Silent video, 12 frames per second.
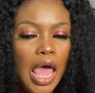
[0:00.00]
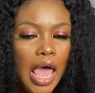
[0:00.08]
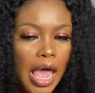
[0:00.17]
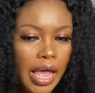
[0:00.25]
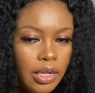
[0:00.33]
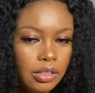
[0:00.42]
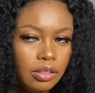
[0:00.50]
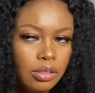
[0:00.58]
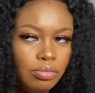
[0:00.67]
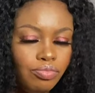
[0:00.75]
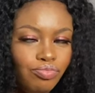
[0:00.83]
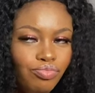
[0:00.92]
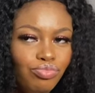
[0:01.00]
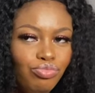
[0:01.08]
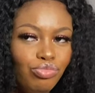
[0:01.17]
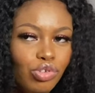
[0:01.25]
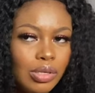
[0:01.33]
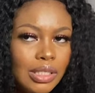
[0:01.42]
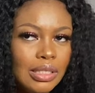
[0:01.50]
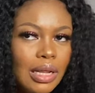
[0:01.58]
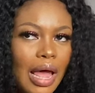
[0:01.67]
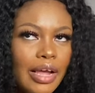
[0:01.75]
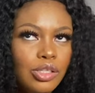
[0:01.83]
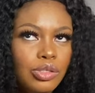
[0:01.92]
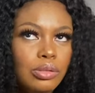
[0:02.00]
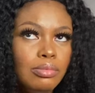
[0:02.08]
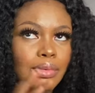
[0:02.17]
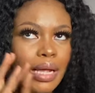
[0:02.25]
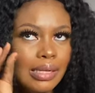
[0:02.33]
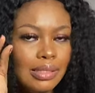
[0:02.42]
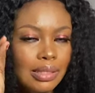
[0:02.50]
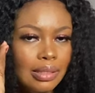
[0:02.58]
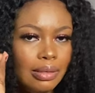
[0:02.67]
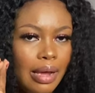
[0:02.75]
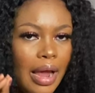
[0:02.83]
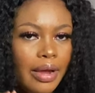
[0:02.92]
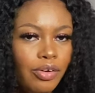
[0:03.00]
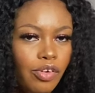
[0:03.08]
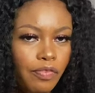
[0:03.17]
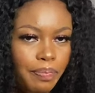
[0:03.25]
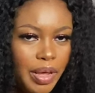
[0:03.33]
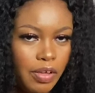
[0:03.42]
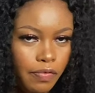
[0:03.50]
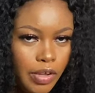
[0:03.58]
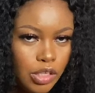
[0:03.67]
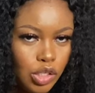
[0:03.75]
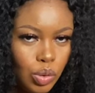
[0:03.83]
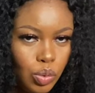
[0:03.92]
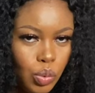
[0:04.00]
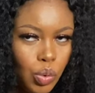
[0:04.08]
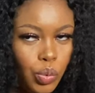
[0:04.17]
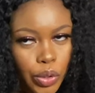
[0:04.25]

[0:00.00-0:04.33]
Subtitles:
and not like that kind of perfect look.